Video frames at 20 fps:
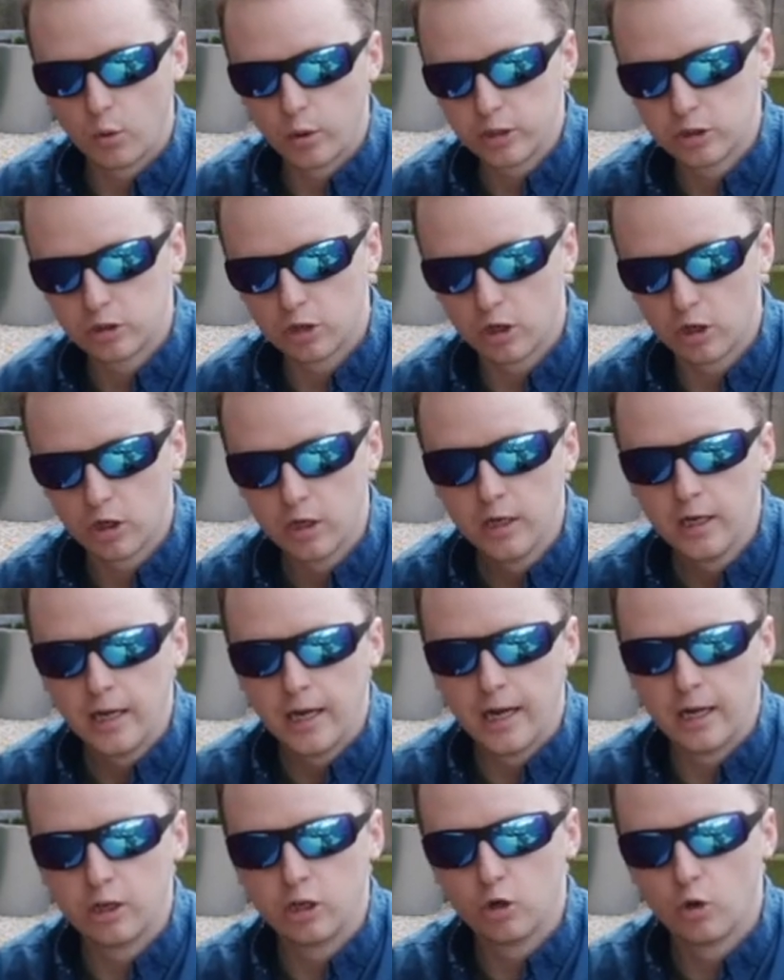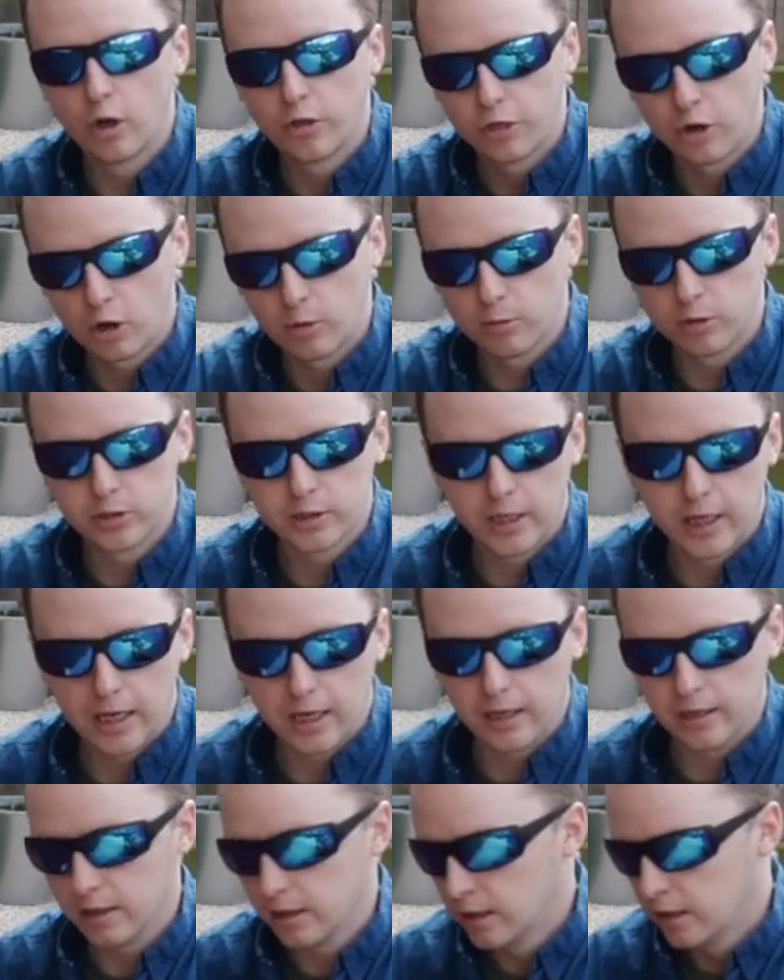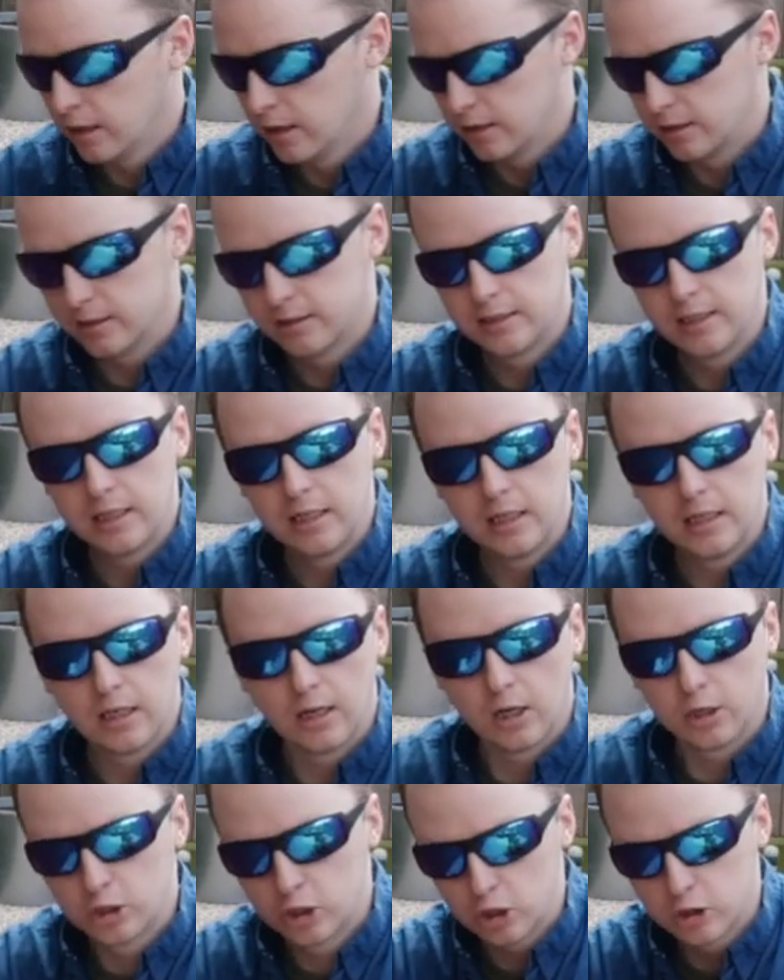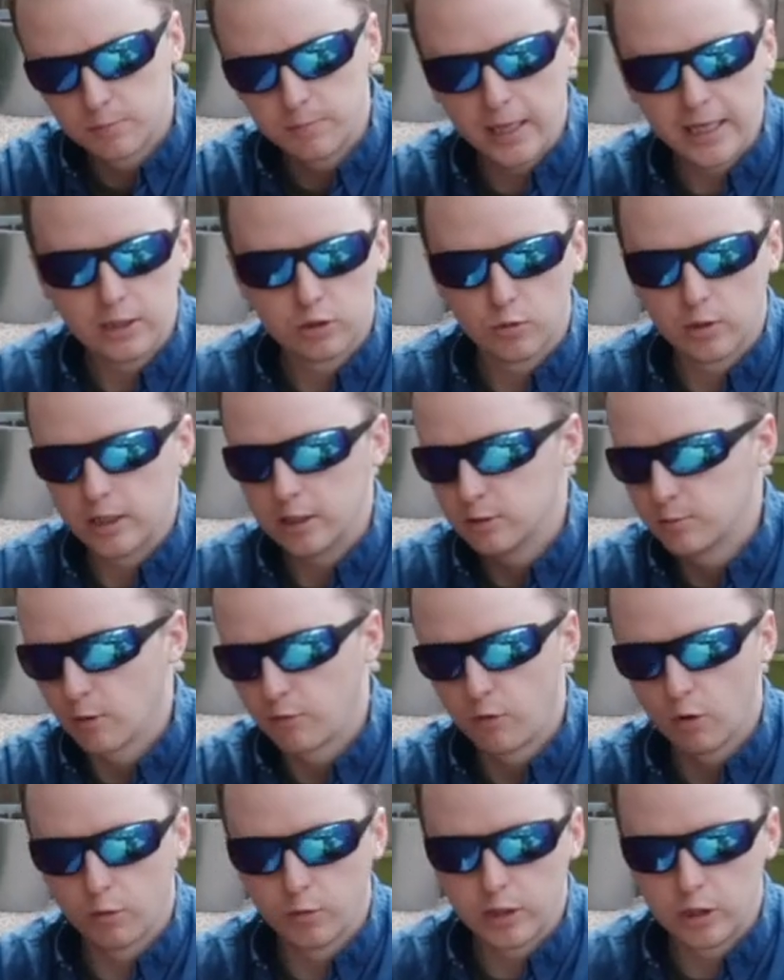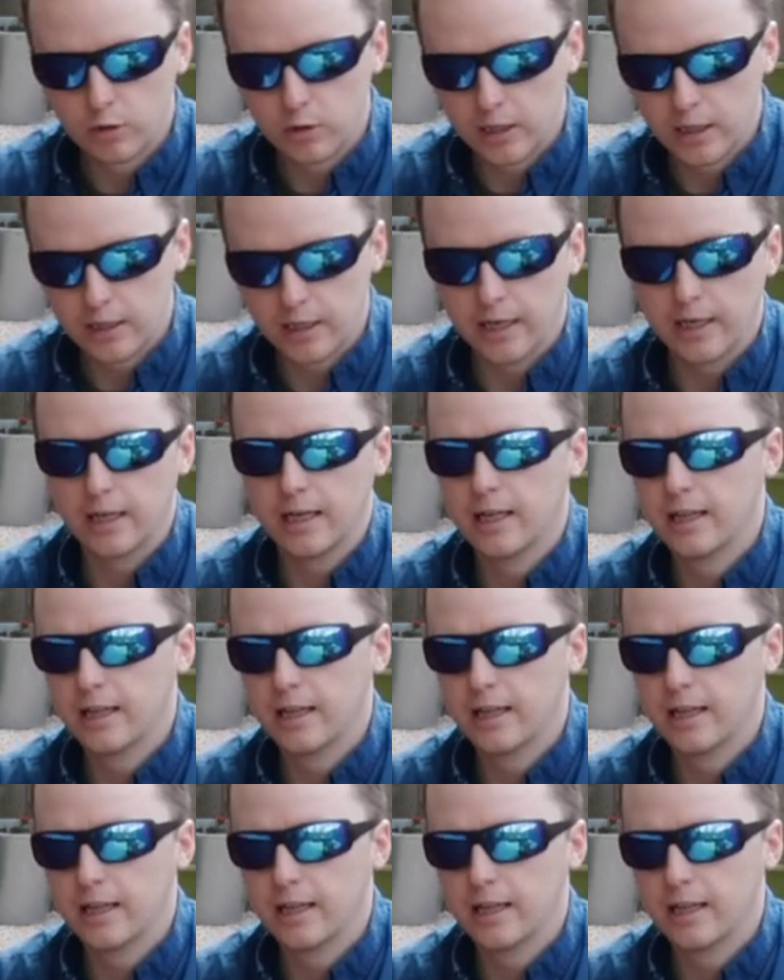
moisture, and do a thermal scan to see just base readings before we do anything.